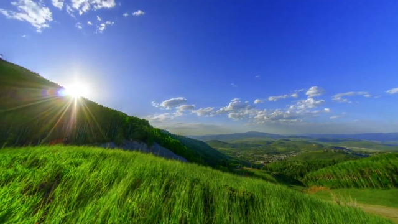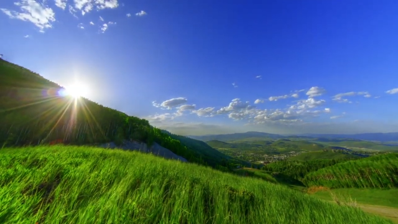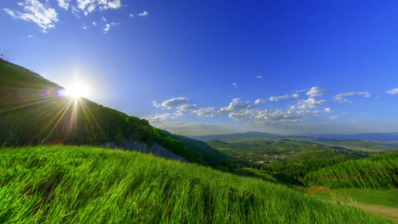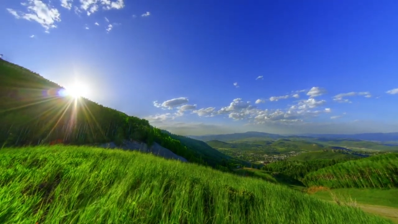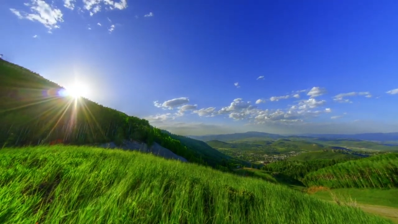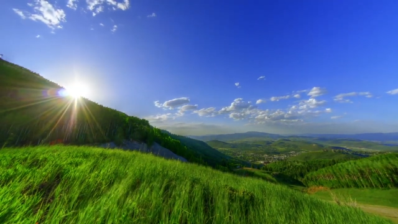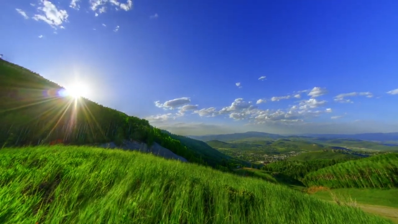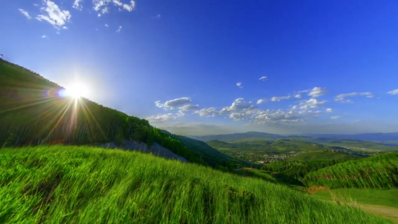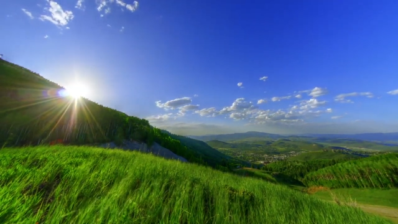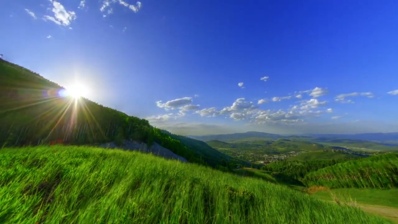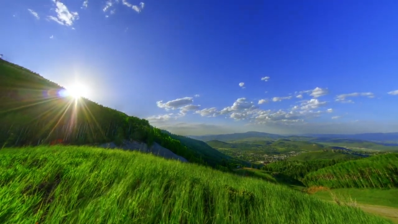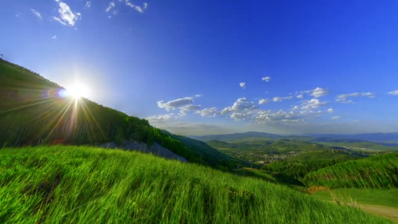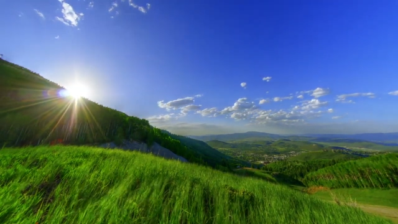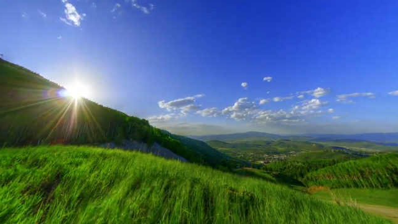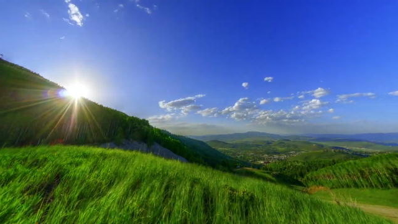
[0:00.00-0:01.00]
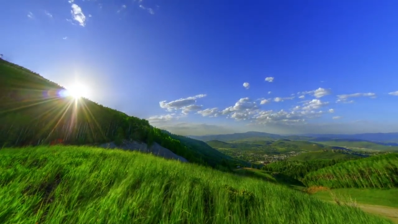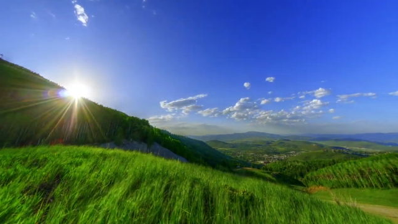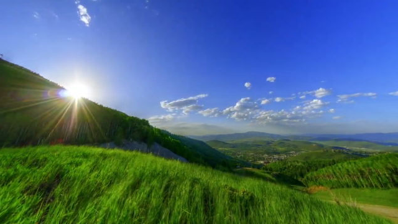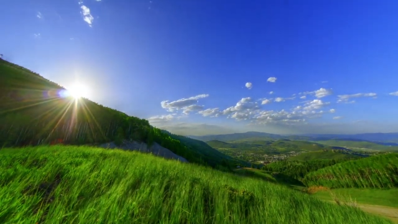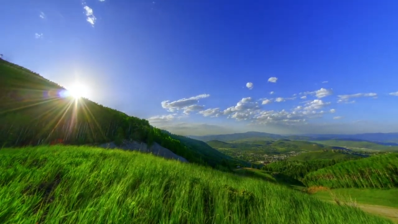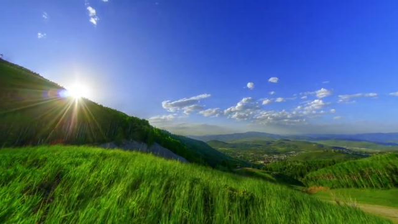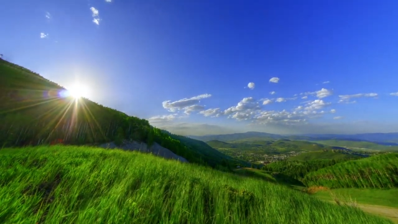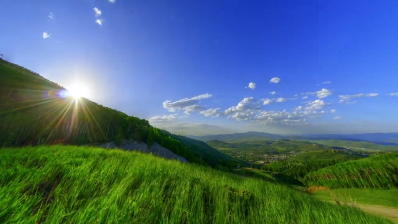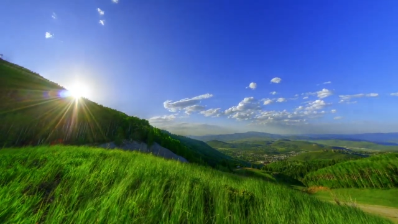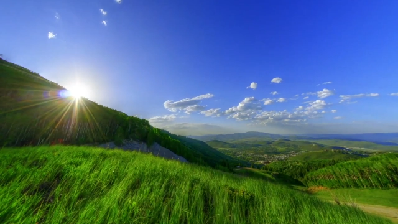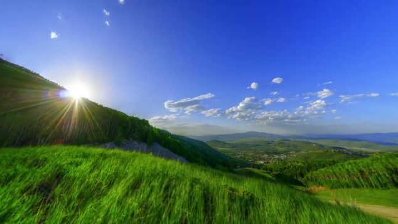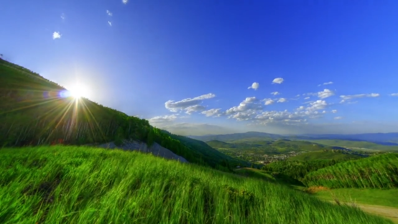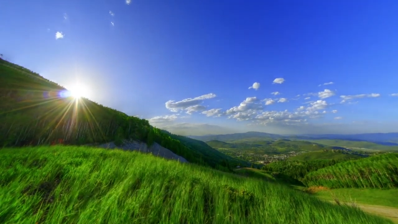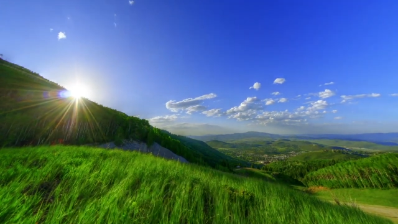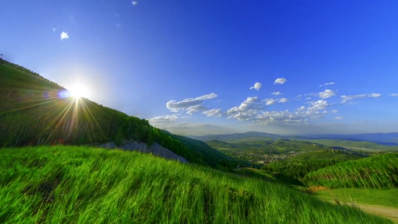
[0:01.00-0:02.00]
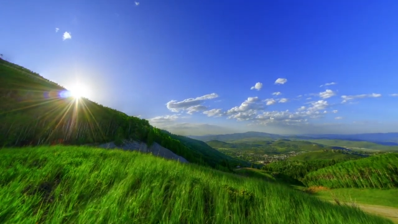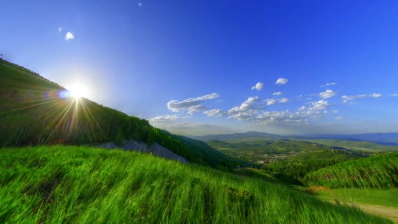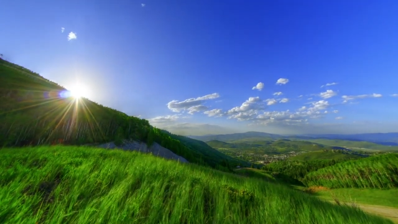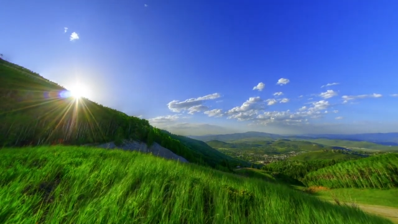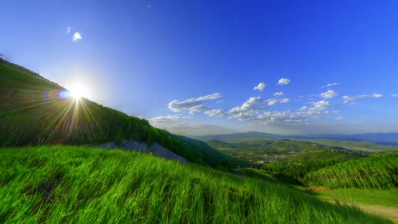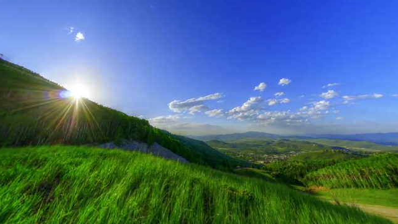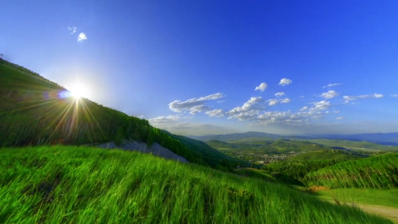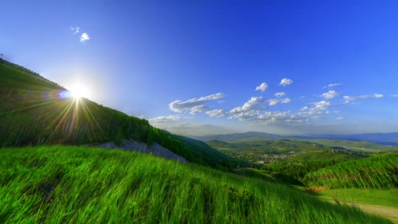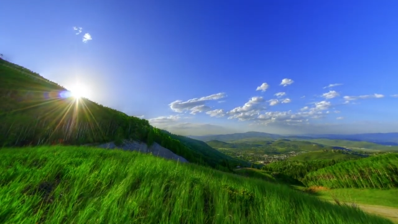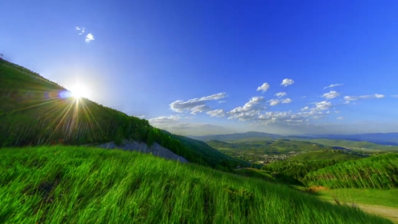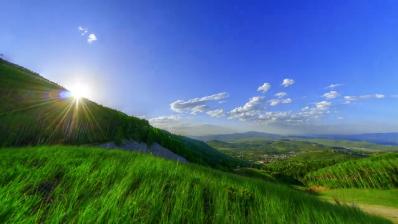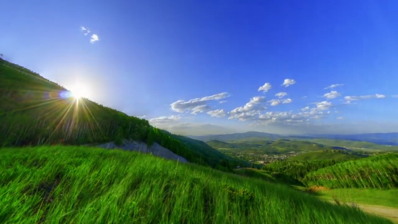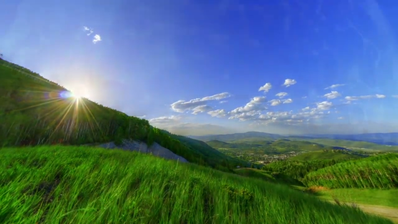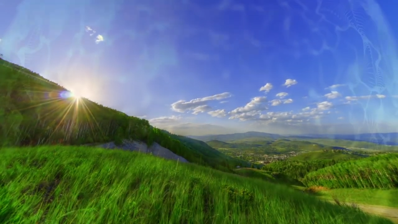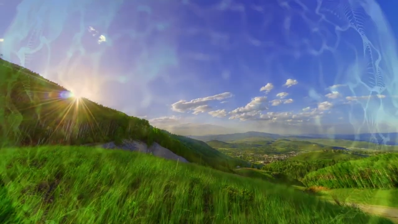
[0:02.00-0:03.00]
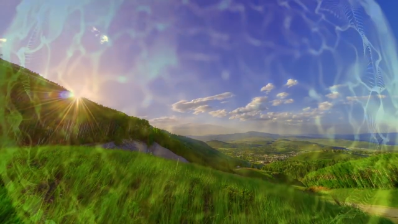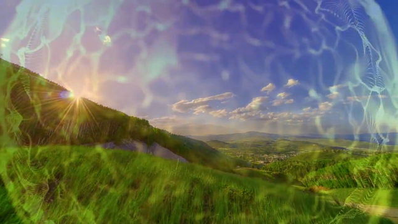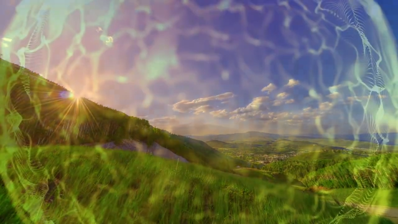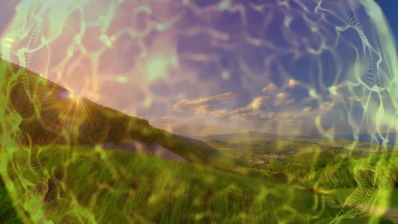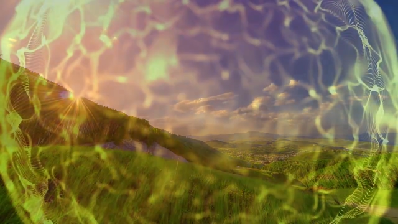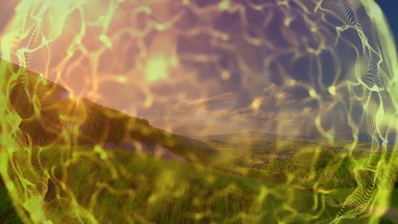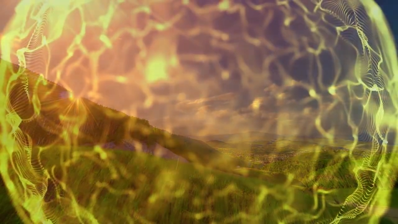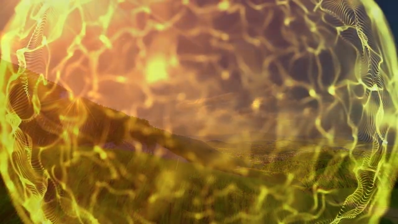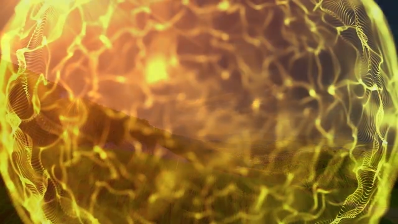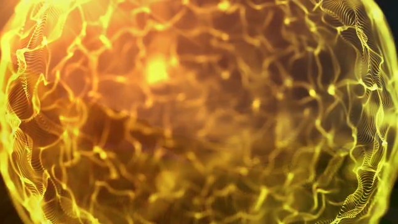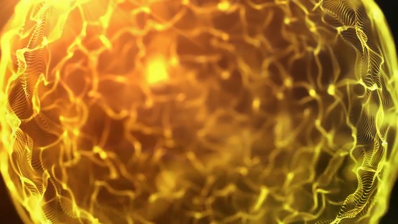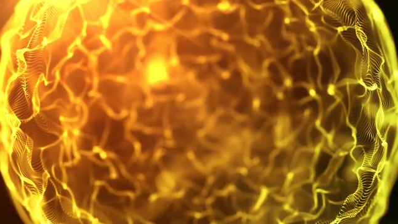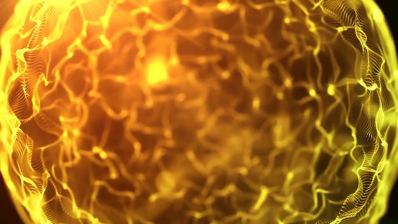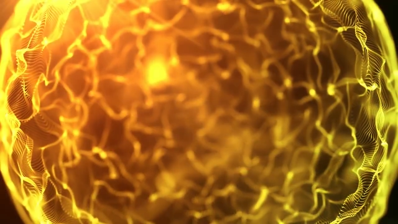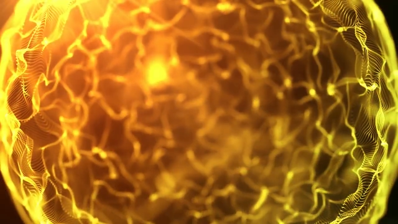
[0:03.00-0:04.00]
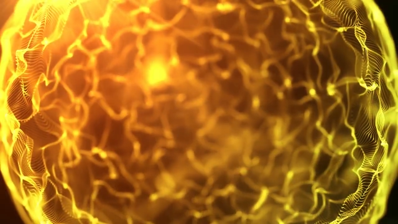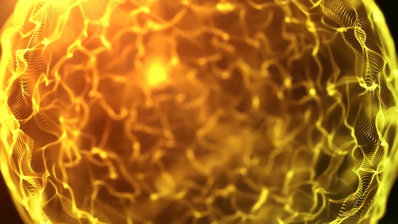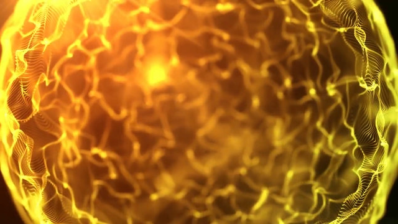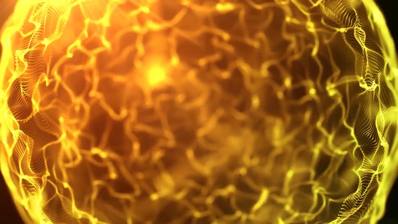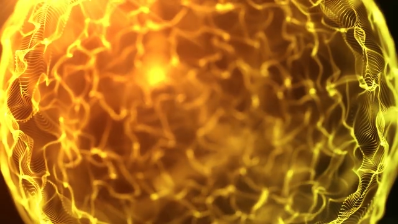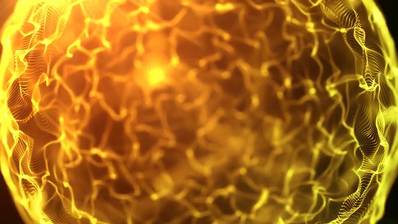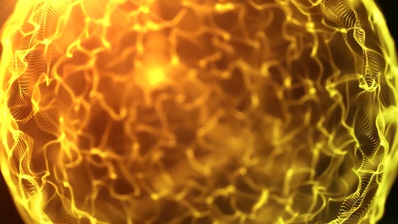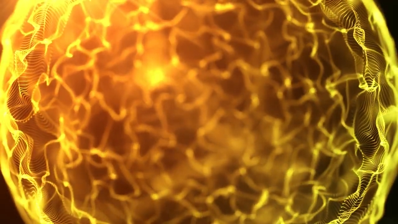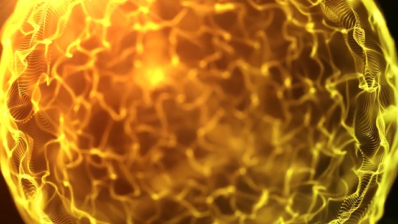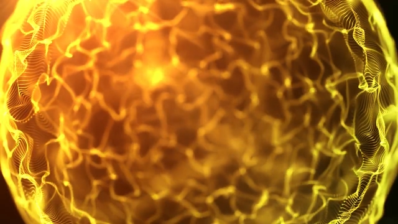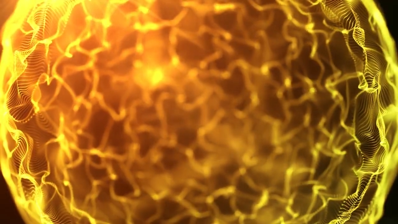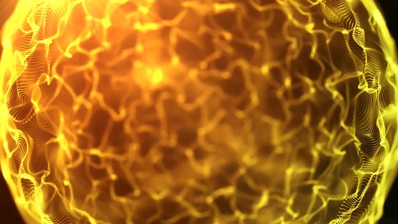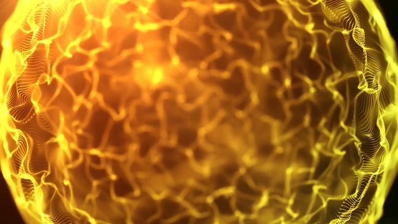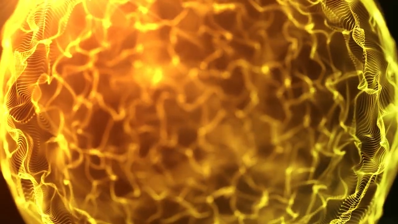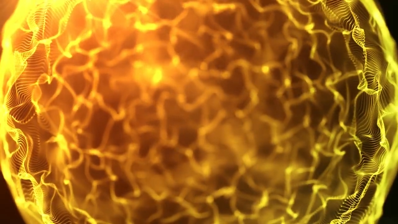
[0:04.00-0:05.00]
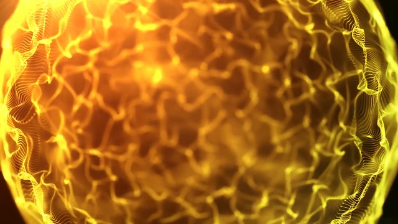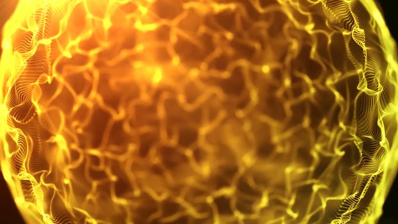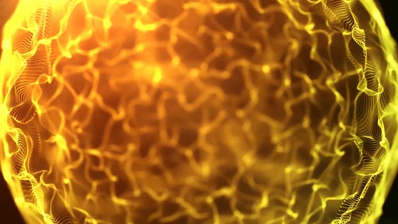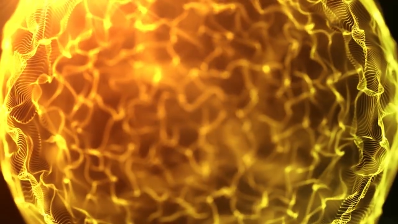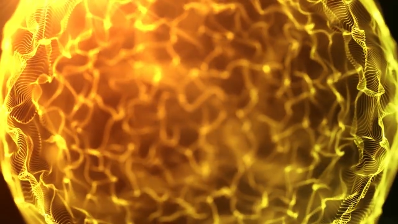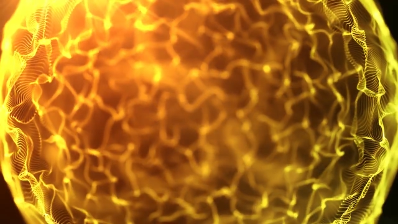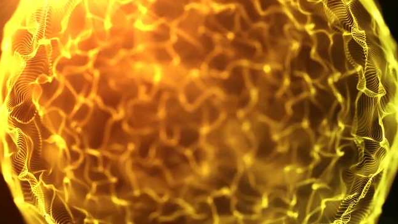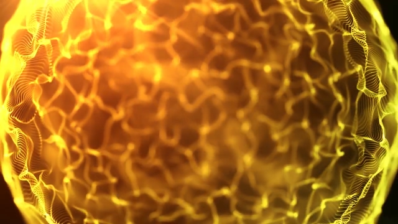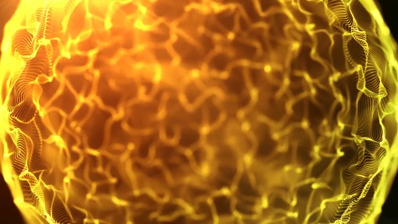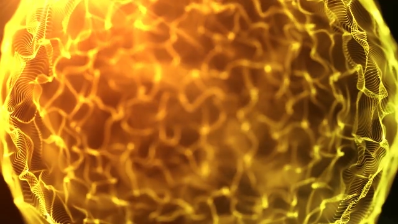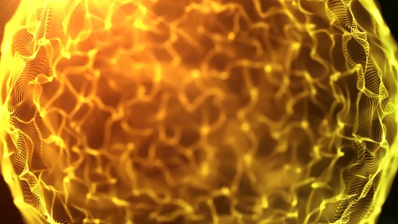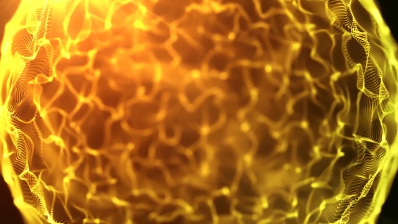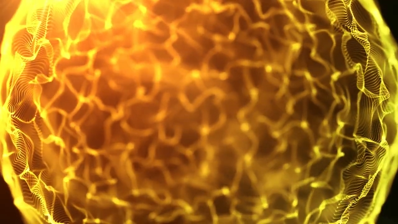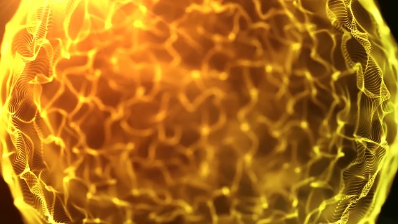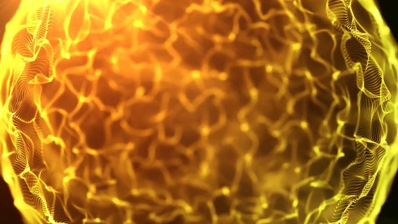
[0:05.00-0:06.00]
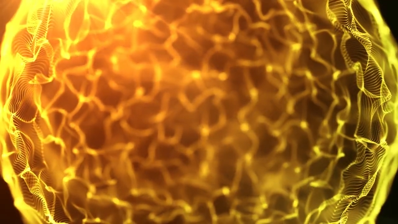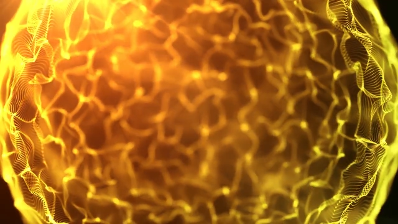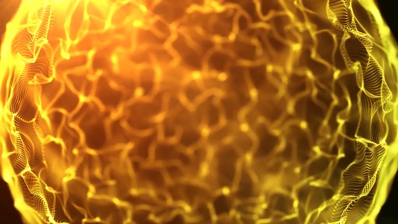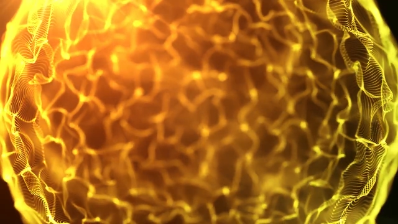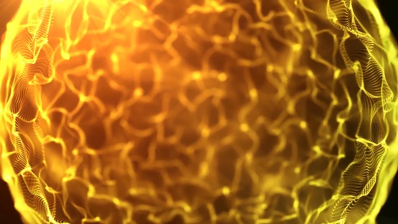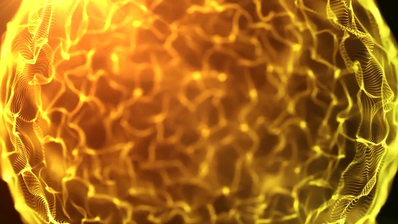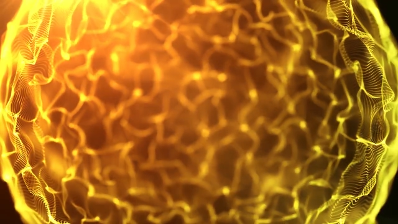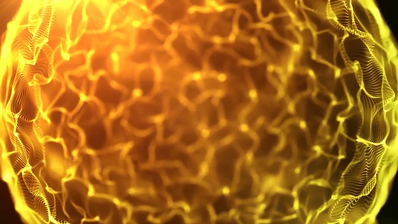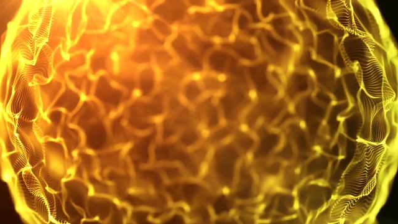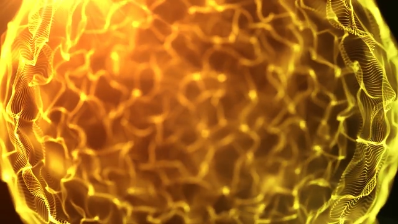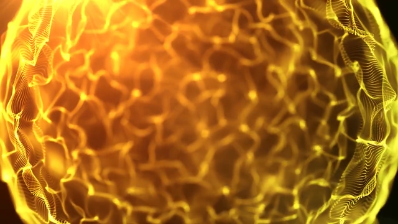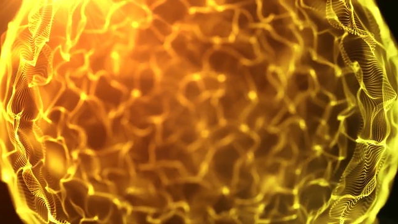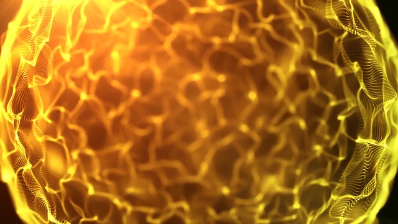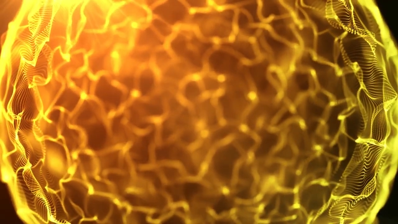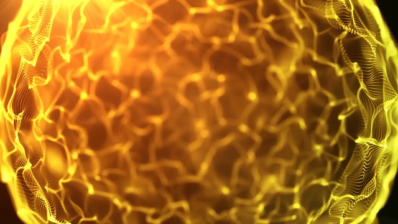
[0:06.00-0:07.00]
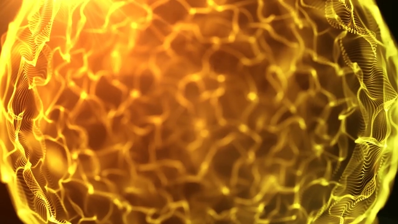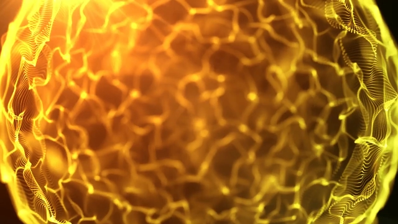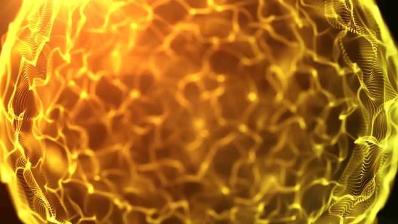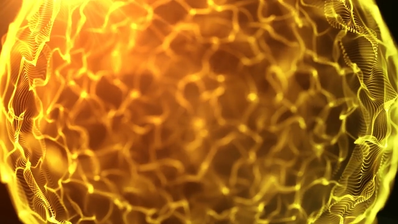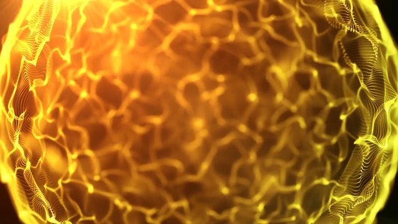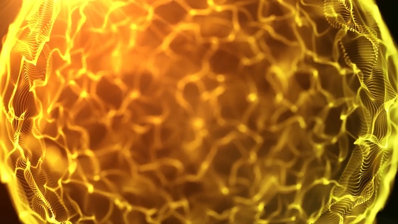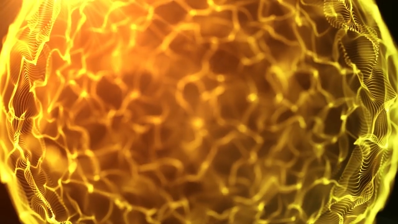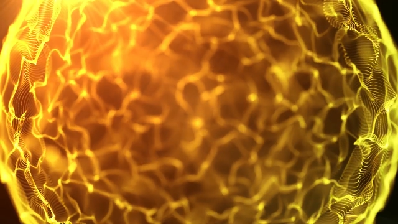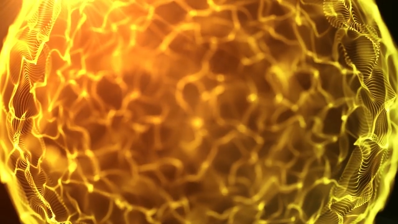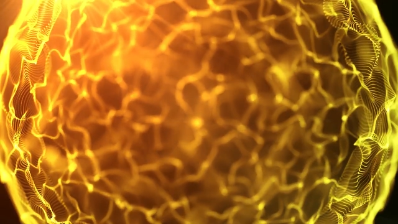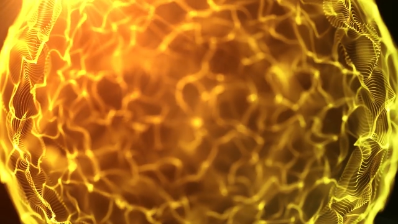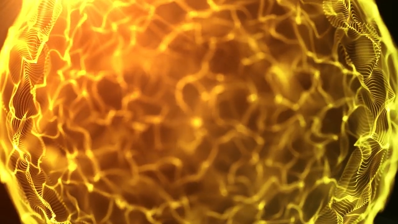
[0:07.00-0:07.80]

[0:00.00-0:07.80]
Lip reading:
Nobody's mouth can be seen.